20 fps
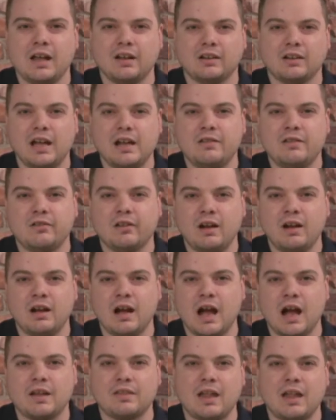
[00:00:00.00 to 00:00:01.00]
later,
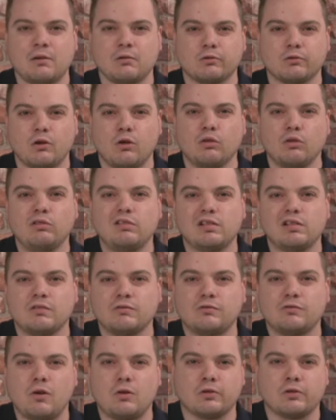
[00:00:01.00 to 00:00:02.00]
and that was
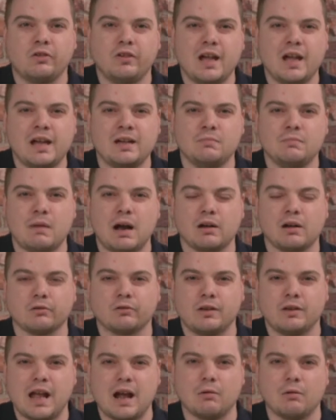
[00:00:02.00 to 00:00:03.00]
148
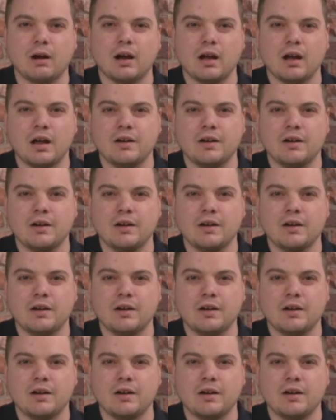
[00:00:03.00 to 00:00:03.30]
miles an hour.